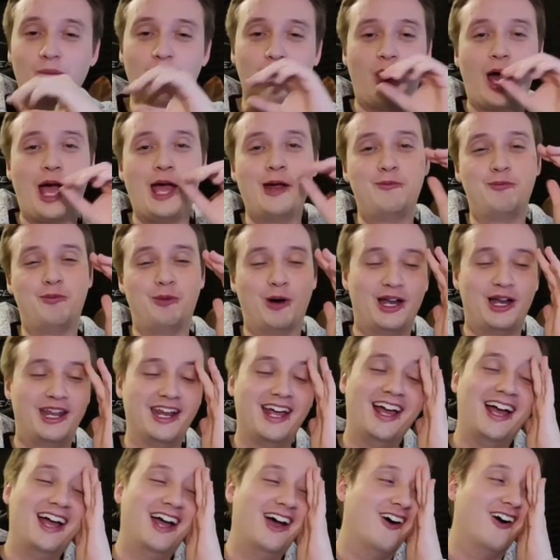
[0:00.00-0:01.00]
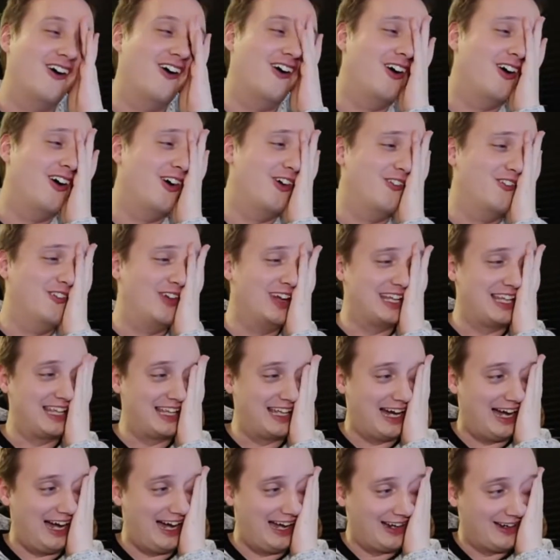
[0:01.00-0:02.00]
right? But oh my
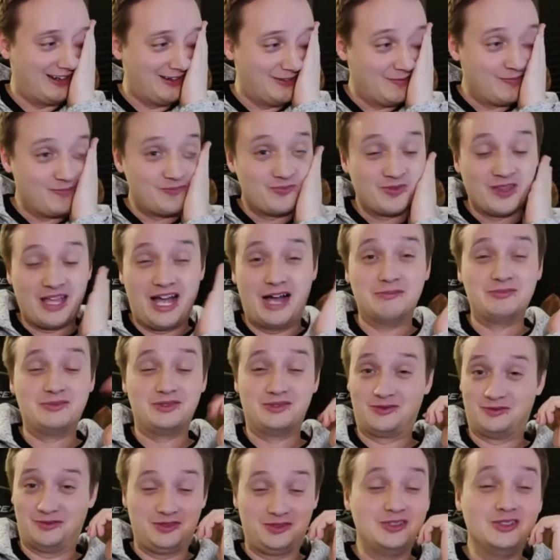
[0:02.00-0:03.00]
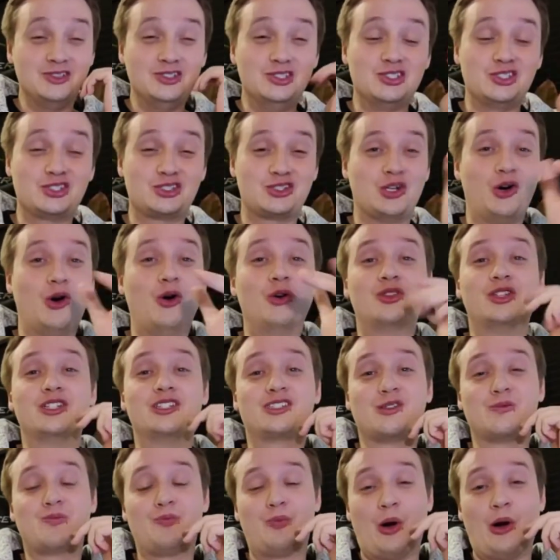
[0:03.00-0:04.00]
god, I'm so
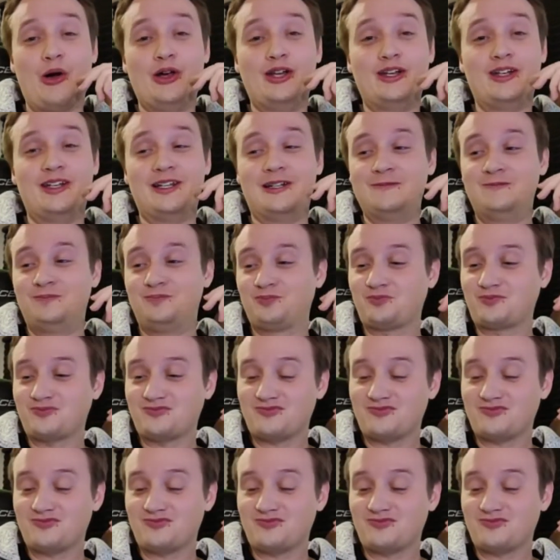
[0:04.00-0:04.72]
disappointed